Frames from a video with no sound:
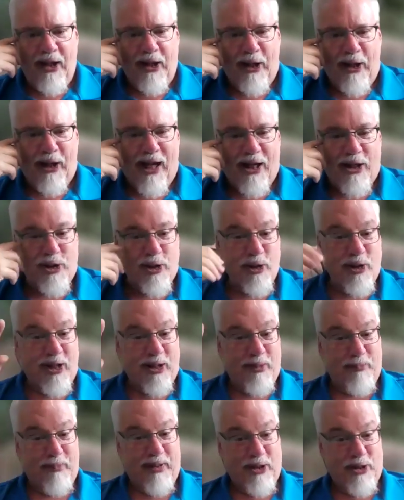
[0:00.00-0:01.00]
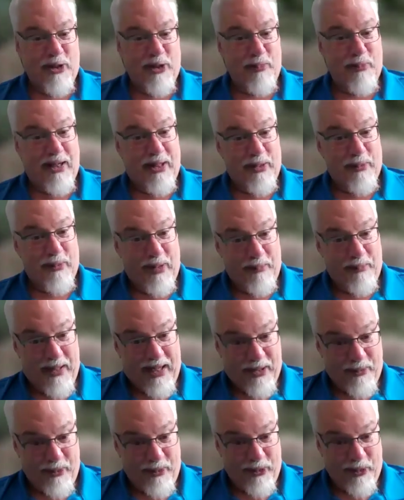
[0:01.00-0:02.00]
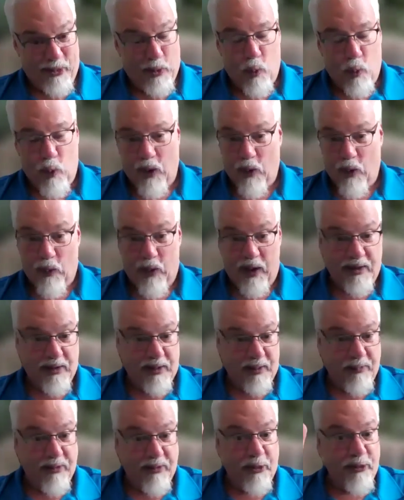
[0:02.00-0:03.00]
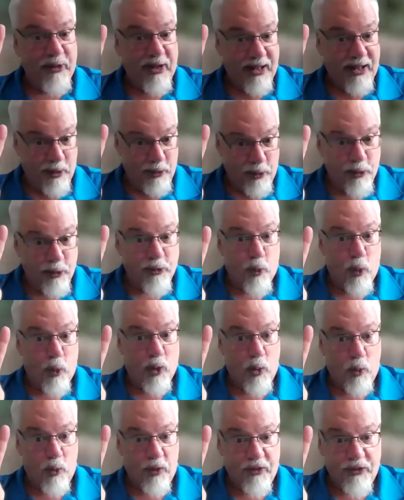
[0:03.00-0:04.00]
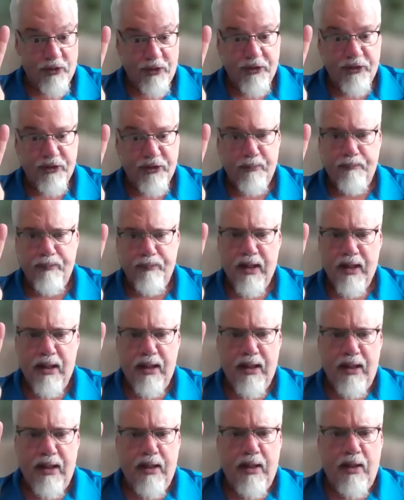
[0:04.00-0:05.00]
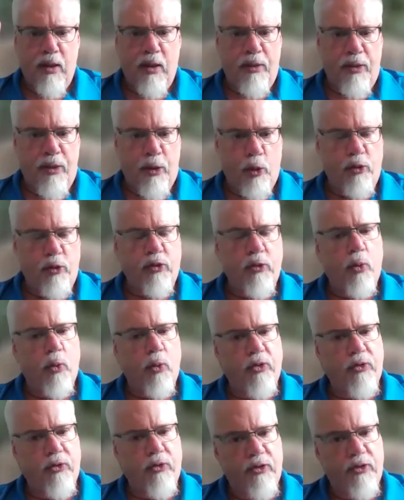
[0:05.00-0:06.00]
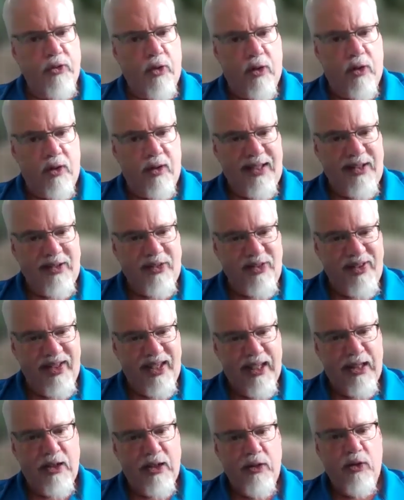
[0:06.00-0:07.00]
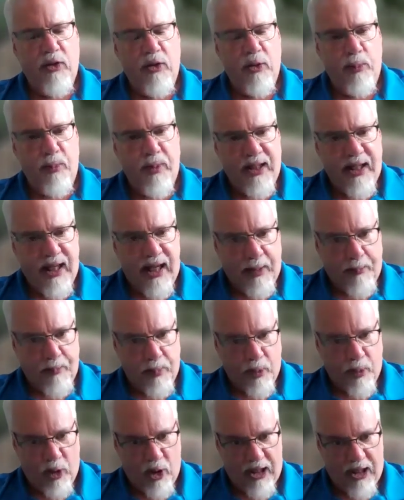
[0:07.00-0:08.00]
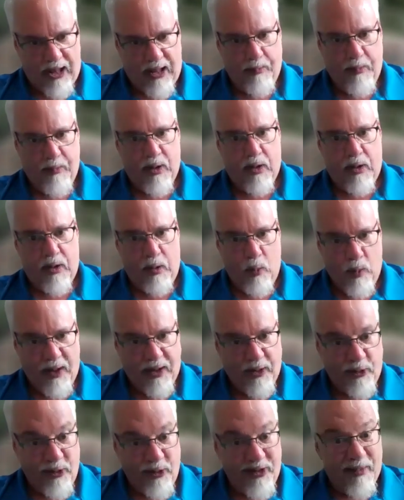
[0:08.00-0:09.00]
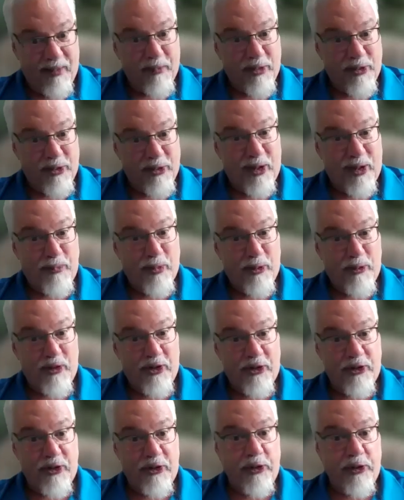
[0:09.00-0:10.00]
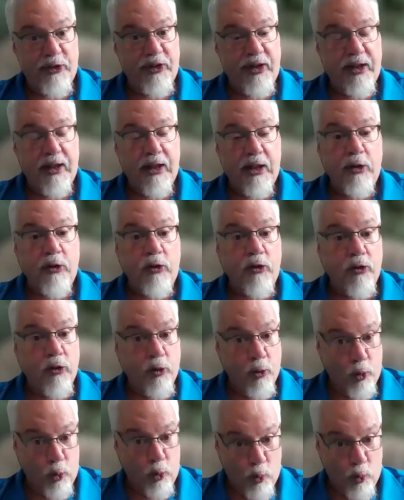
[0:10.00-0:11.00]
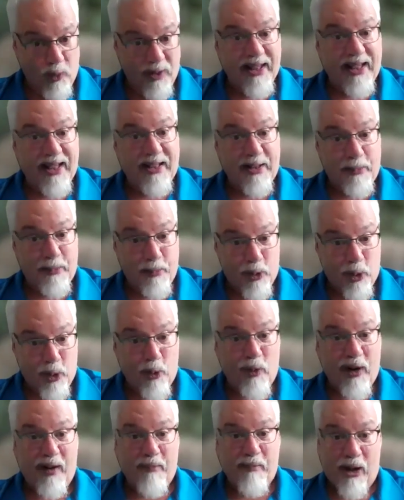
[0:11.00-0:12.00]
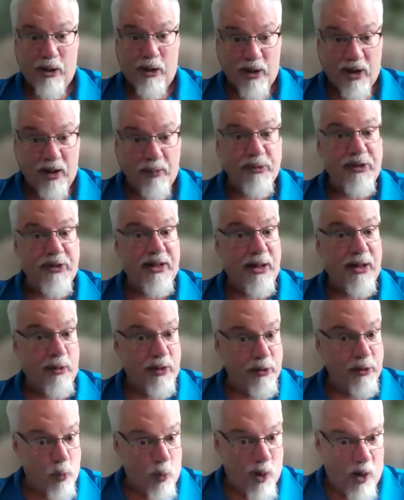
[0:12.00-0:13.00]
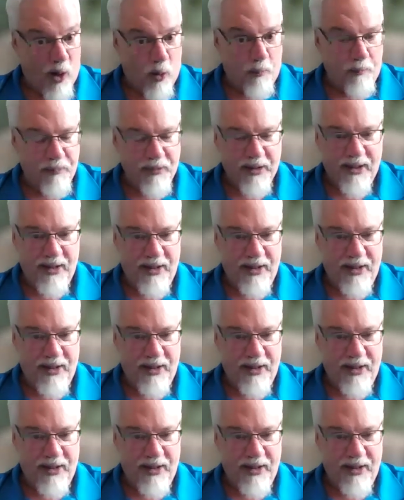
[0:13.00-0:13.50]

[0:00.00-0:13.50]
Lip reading: I should have mentioned, by the way, back with the core curriculum, they're taking those 4 courses. Those courses are intended to be a primary way to demonstrate proficiency in 2 related program outcomes there as well.